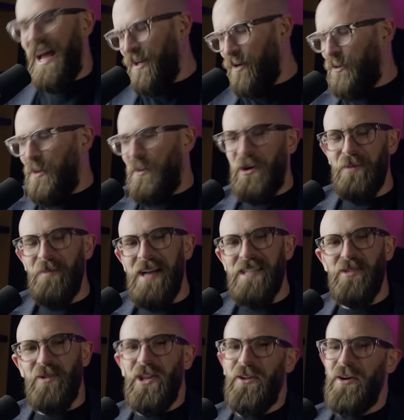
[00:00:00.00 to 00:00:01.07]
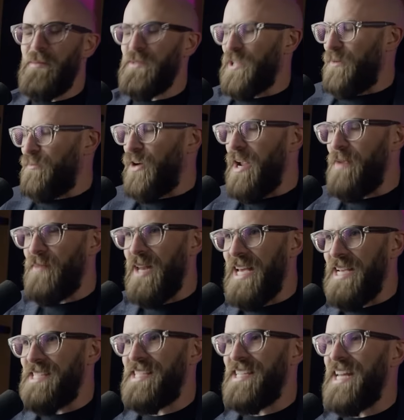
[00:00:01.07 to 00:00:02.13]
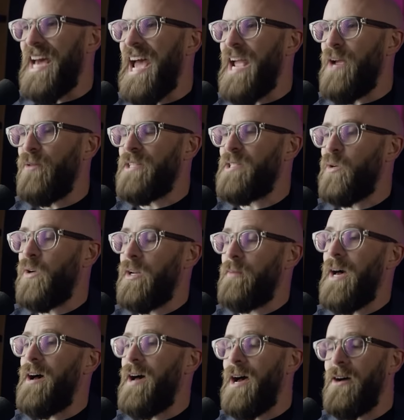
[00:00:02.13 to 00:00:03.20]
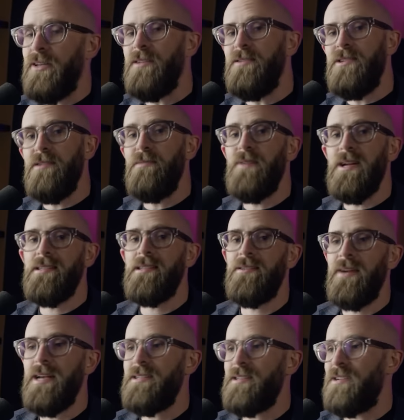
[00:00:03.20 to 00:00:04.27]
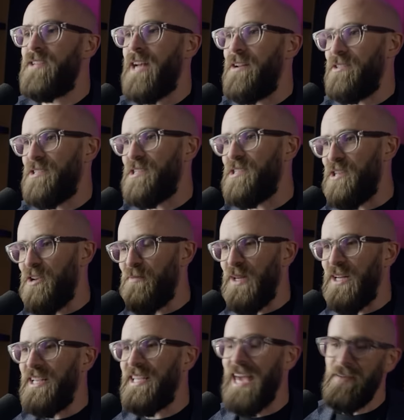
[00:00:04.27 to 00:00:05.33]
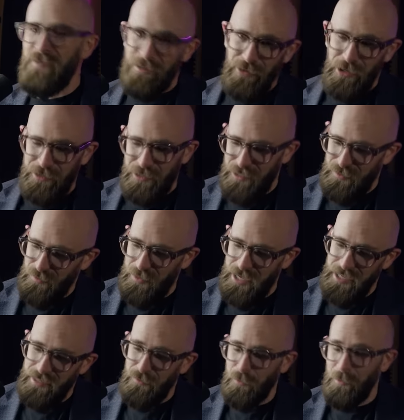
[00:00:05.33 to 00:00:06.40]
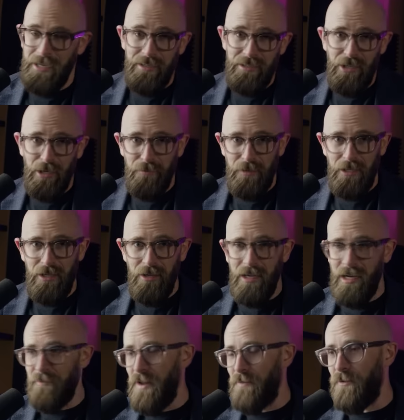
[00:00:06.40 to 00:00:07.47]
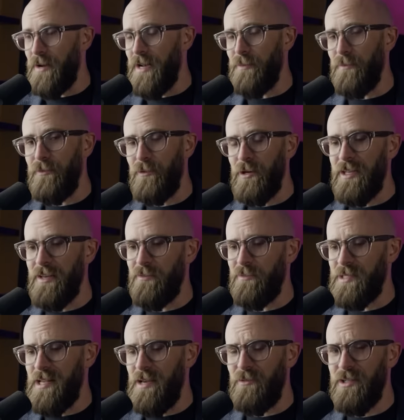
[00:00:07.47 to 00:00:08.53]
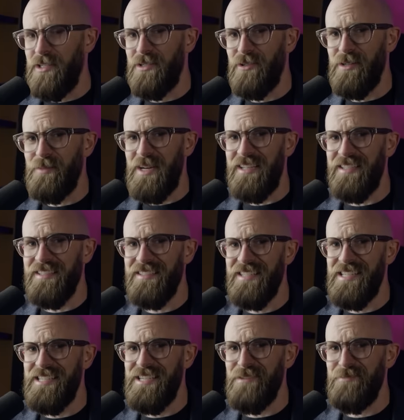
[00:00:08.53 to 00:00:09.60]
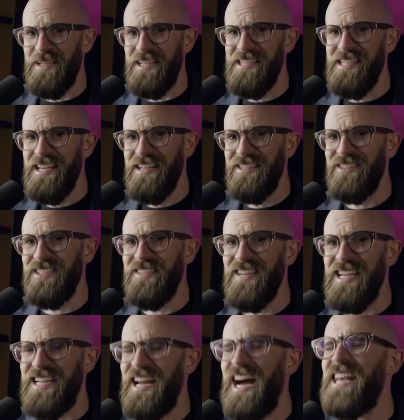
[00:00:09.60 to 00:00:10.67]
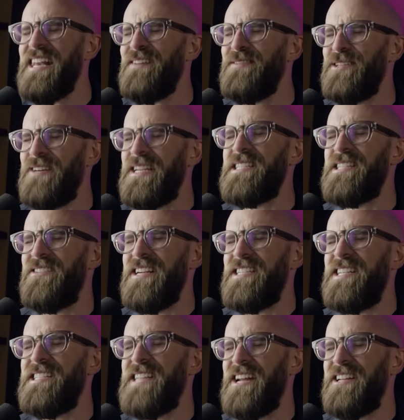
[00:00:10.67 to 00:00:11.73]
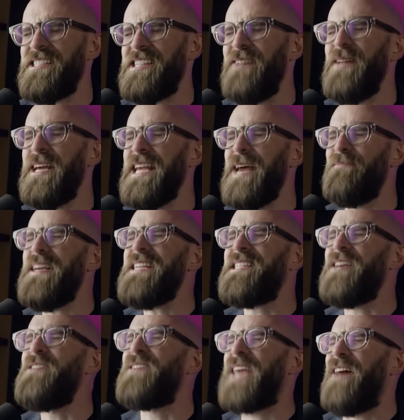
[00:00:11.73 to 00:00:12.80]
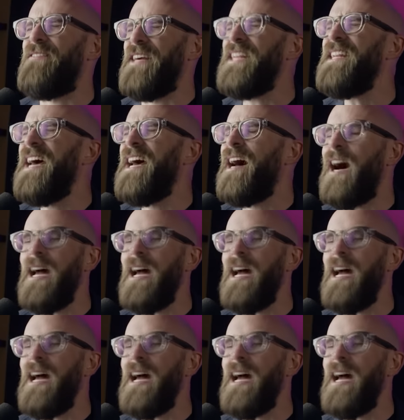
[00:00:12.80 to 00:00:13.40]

Hello everybody, welcome back to another episode of Brain Blaze. Today we're talking about how YouTube restoration channels are stupid, and Kevin wrote this for me, the format of the show if you're new here. I've never read it before, and Kevin was like, what are you talking about? They're stupid? What do you mean? I love the restoration channels. And I'm like, yeah, me too, Kevin.